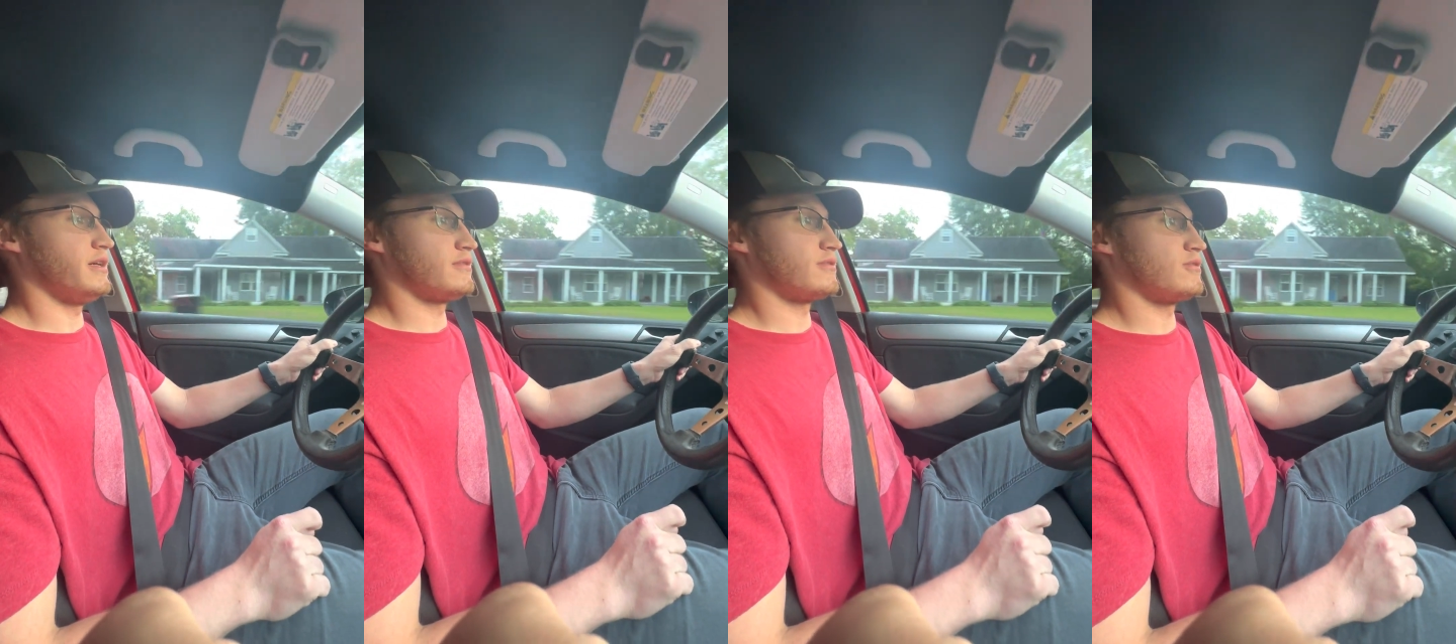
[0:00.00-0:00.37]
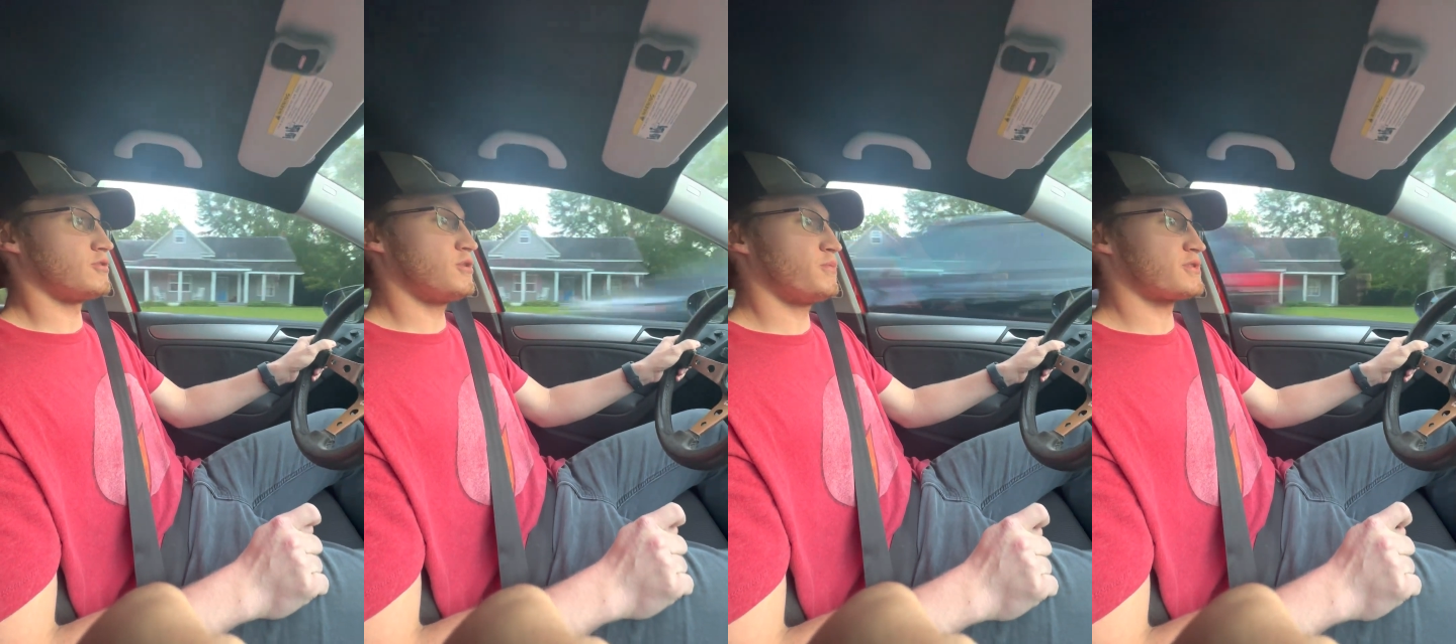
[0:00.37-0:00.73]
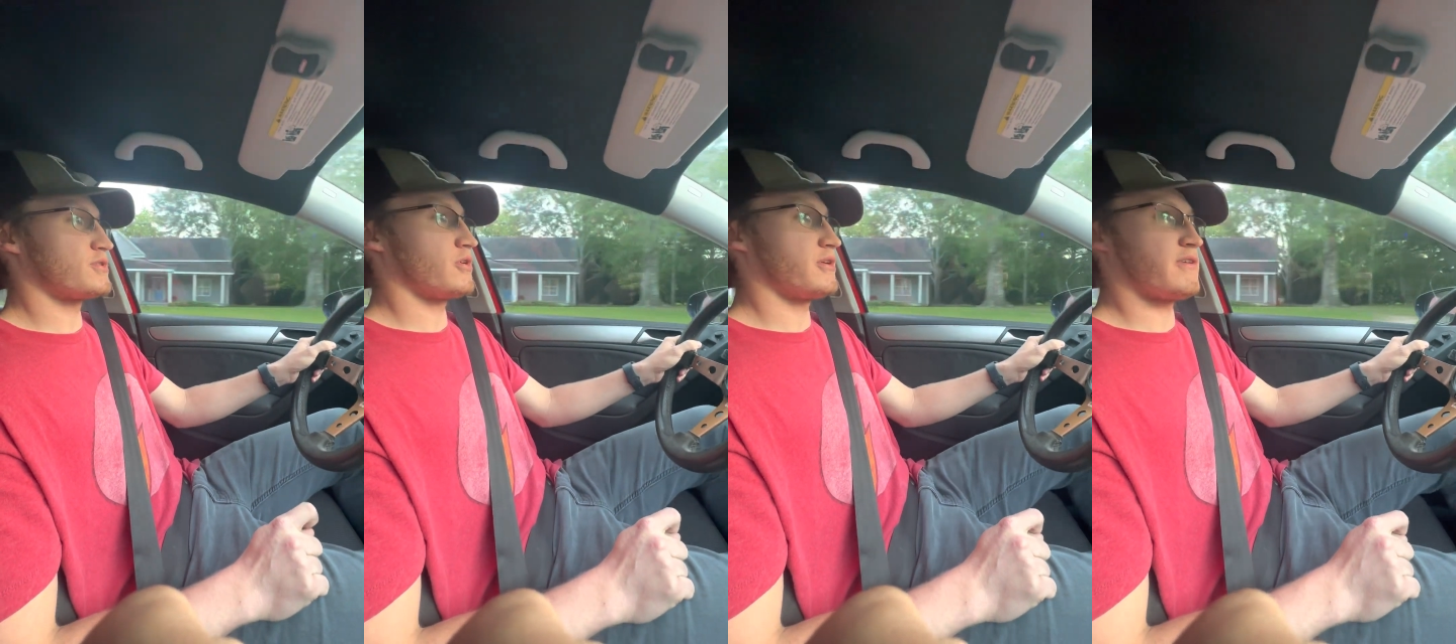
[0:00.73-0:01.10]
Yeah. The
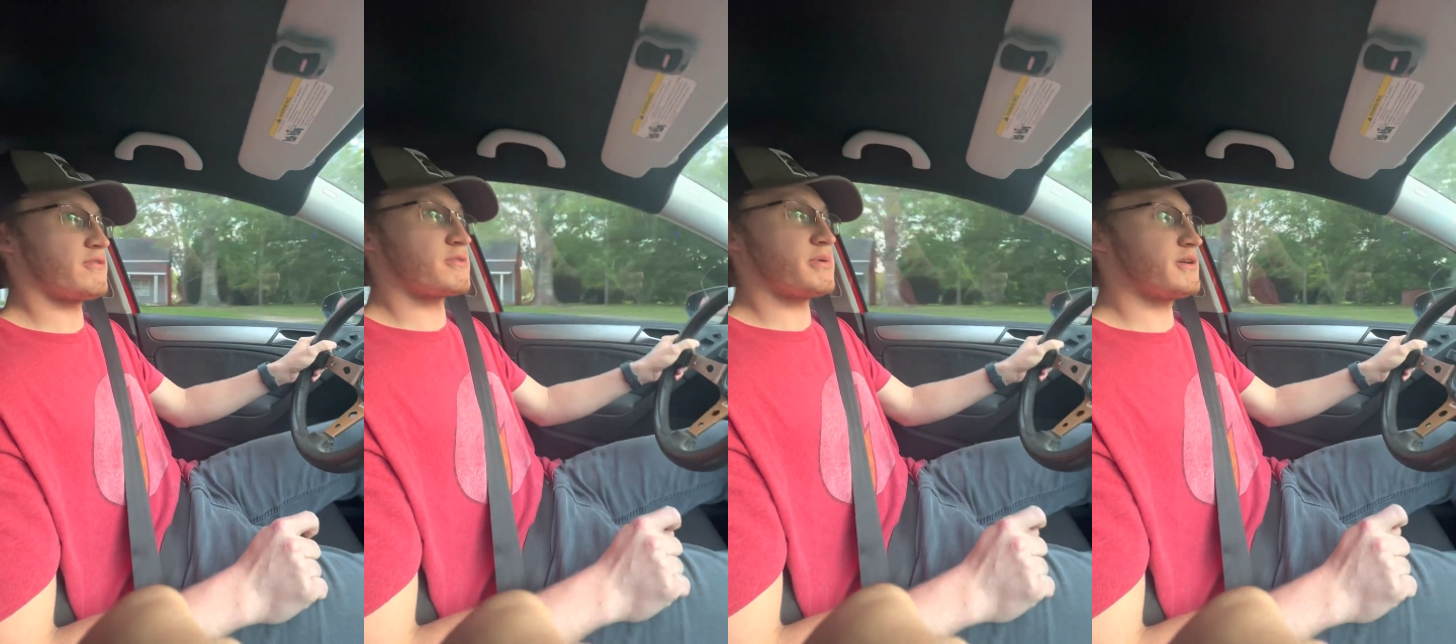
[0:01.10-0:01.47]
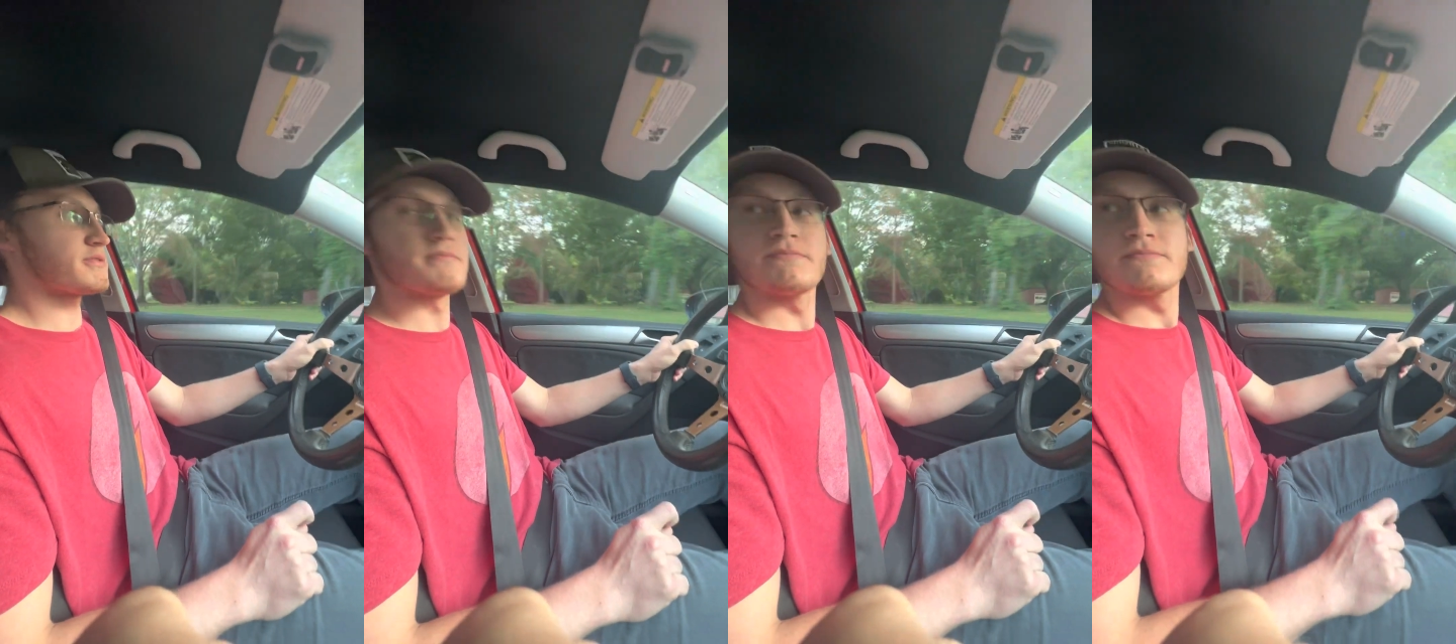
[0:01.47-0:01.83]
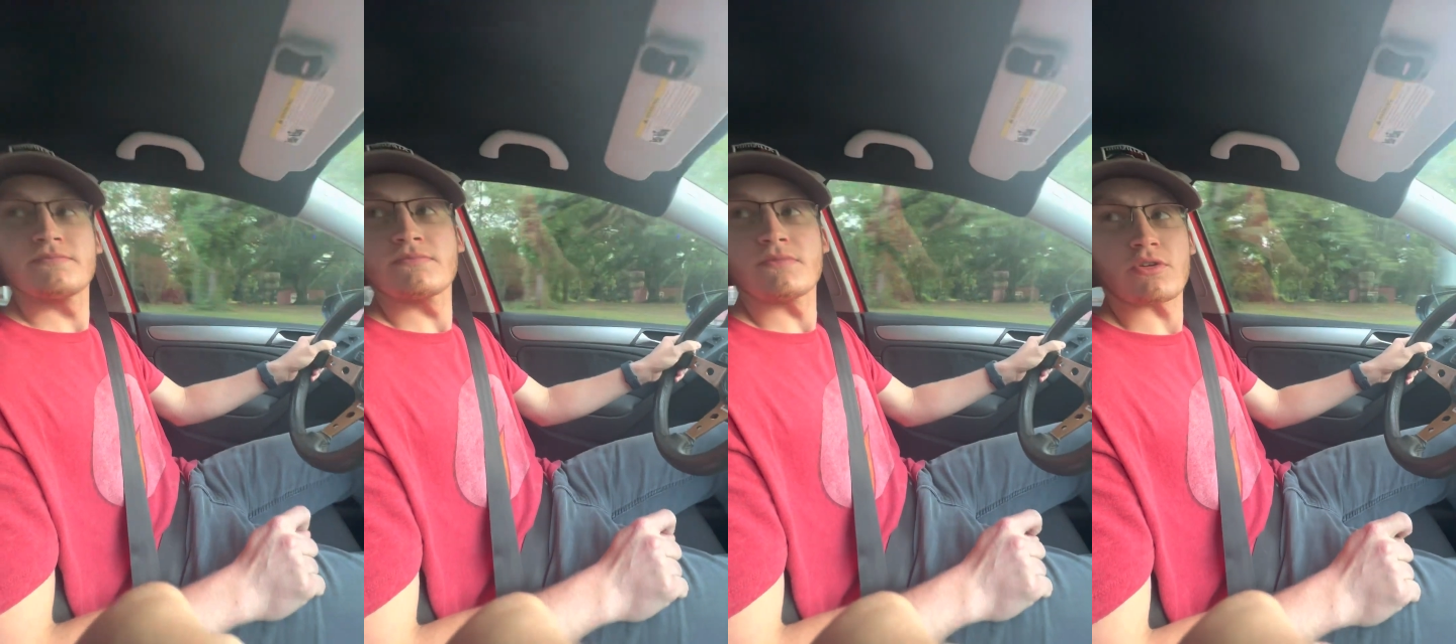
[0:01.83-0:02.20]
Supra's 3,500 pounds.
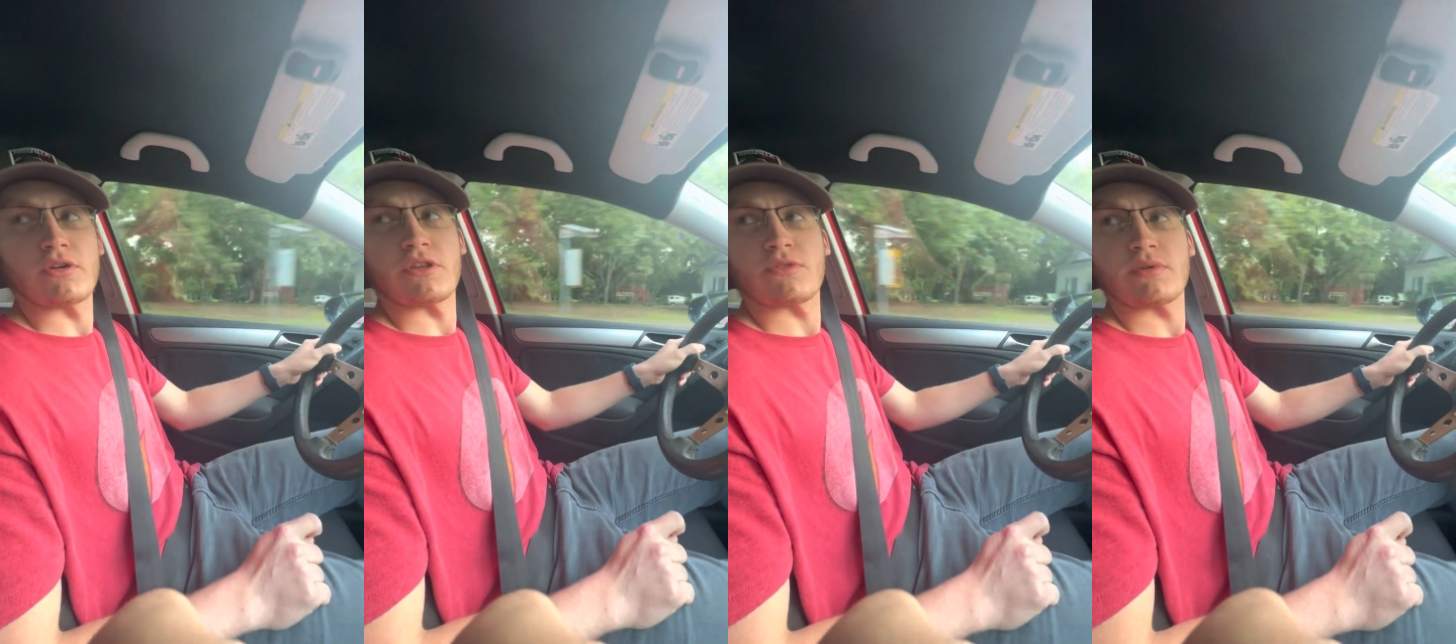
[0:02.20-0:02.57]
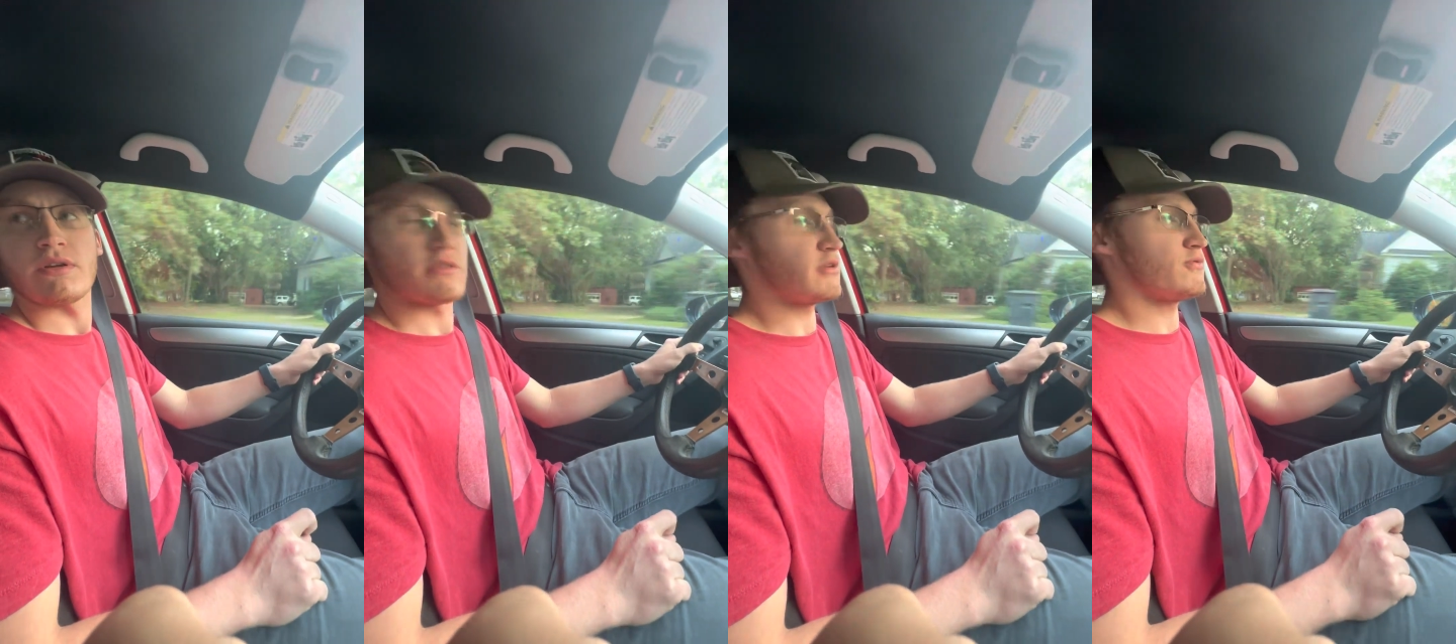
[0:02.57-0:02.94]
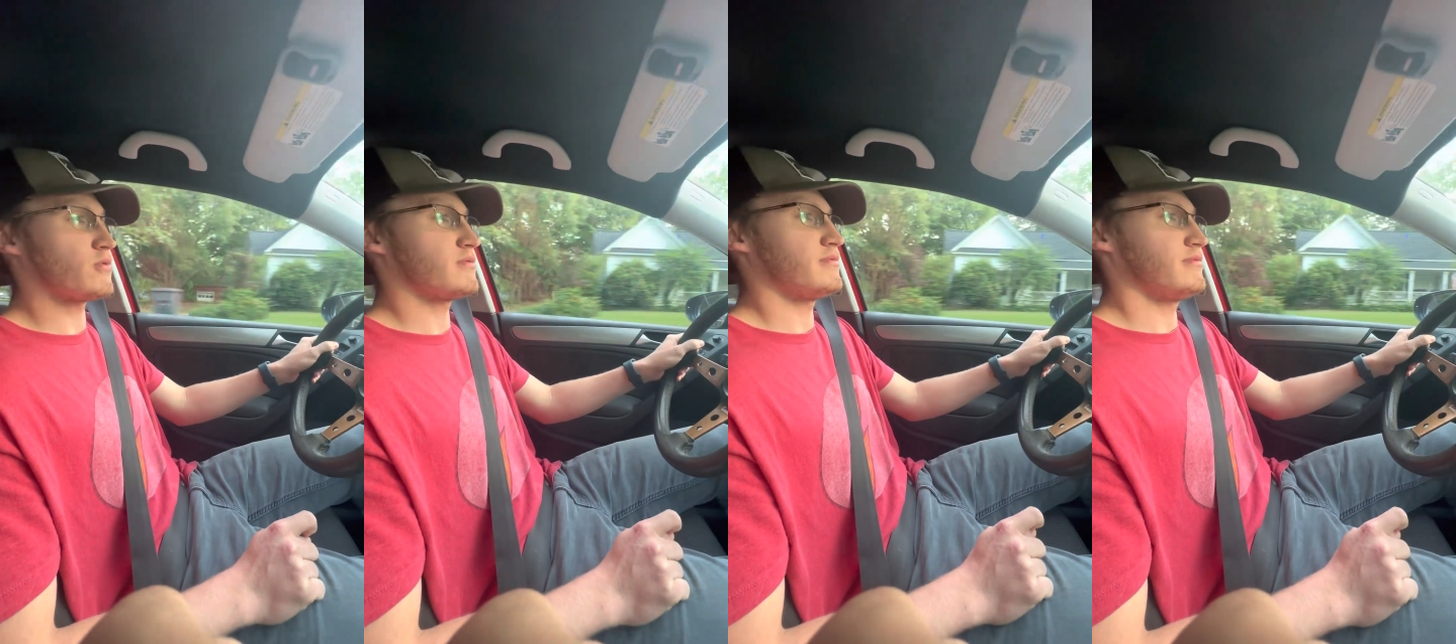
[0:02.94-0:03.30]
33, 34.